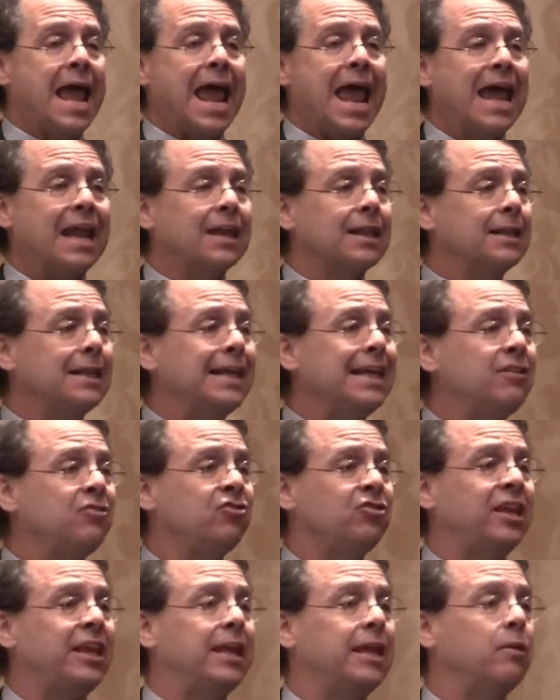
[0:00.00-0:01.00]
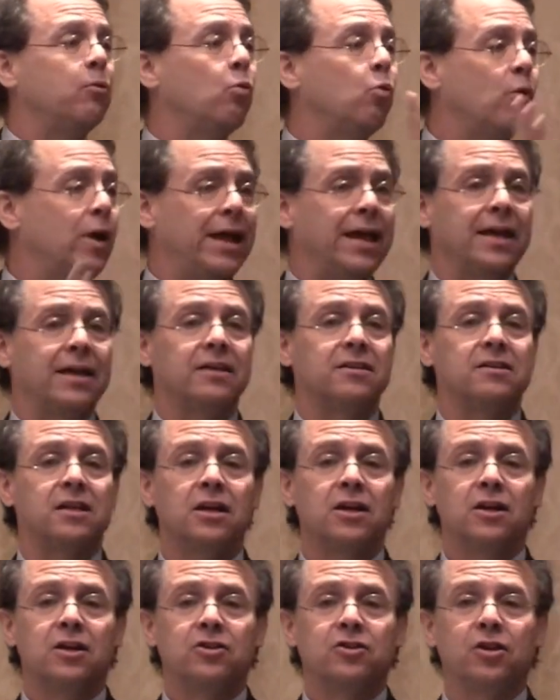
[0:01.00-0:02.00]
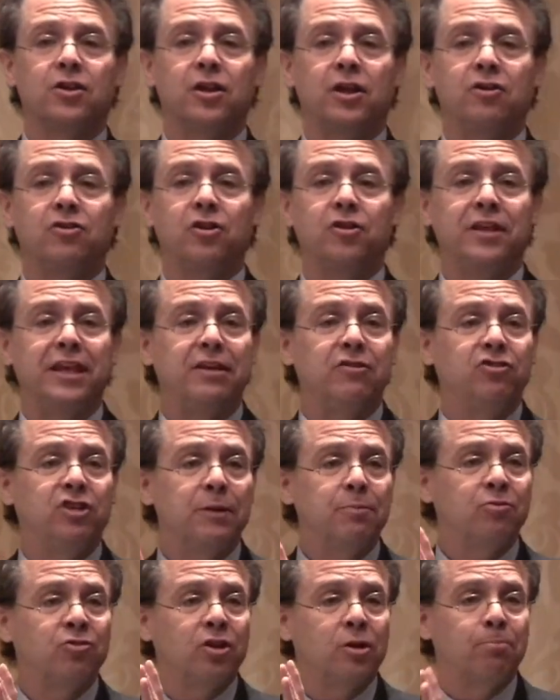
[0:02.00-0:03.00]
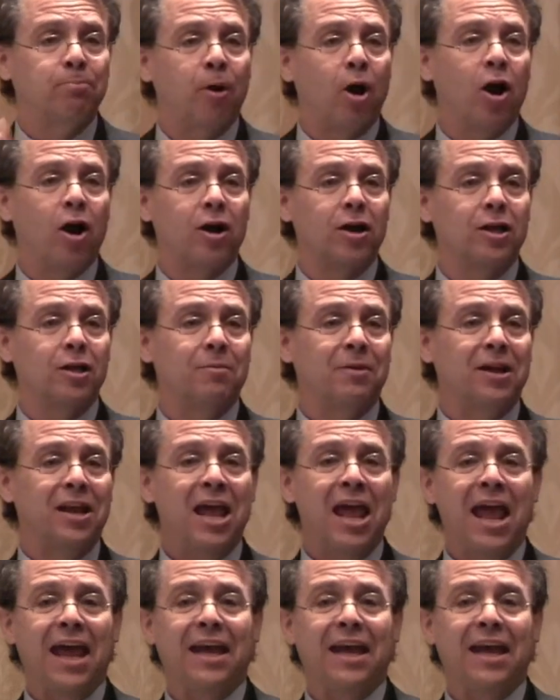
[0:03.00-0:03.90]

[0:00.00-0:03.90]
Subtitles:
At least he went to the Egyptian parliament